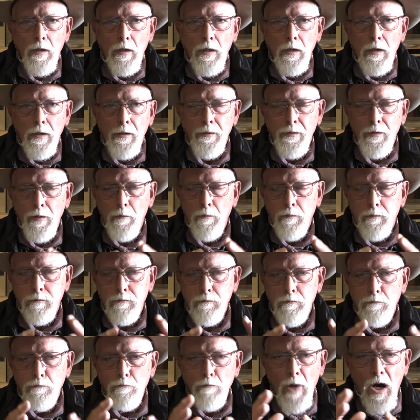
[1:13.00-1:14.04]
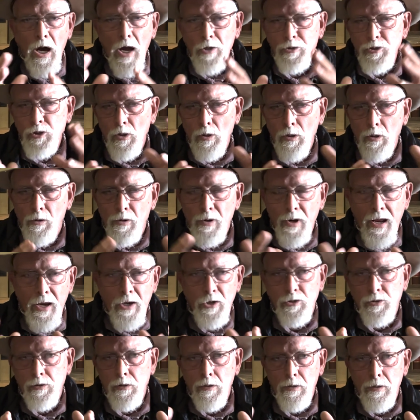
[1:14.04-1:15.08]
in the modular
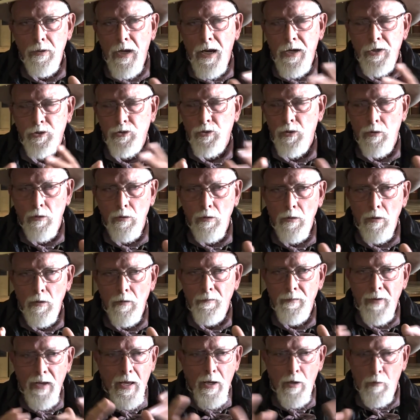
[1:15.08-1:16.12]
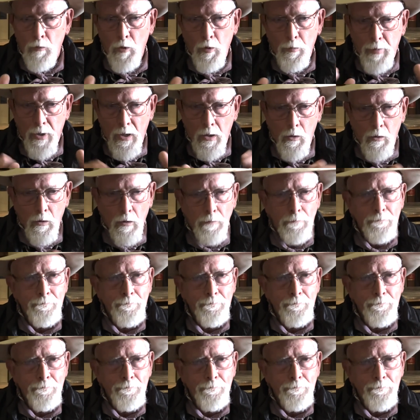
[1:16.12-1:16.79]
nature of animal power.